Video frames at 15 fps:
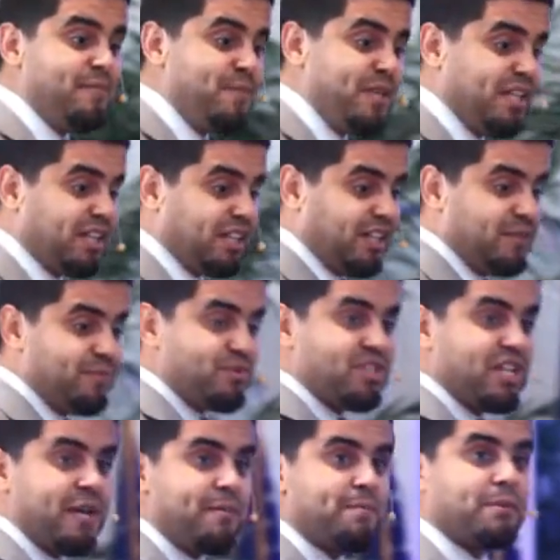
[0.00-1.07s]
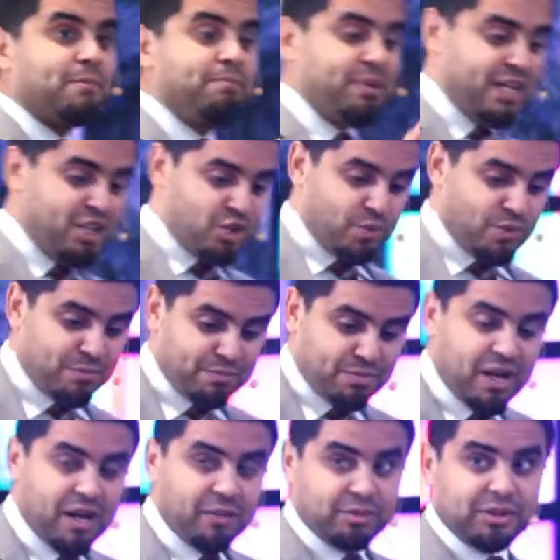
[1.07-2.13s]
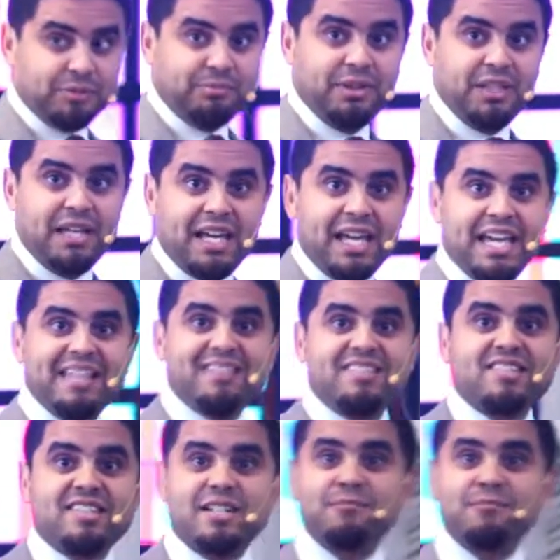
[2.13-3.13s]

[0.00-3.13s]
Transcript: It becomes a perpetual problem and